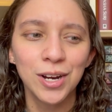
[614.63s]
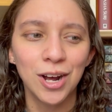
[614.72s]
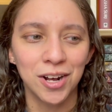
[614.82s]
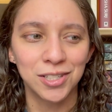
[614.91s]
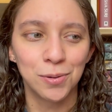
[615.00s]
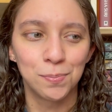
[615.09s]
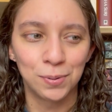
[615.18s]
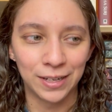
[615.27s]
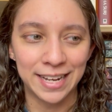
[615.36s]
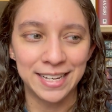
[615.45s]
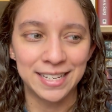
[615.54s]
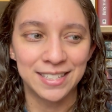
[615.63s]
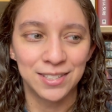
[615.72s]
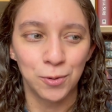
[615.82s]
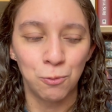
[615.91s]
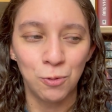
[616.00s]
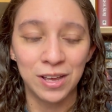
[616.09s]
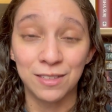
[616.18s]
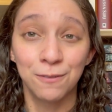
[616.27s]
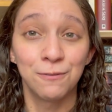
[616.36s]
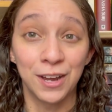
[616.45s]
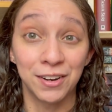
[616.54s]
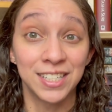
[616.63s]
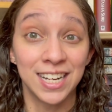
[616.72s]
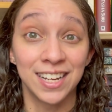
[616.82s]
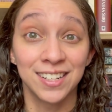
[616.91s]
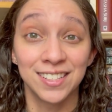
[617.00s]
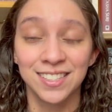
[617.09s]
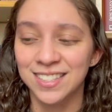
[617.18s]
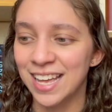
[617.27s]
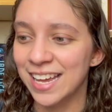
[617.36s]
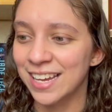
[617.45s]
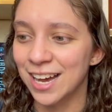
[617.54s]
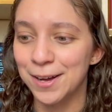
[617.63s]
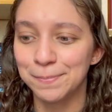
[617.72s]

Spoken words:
also plays with fairy tales like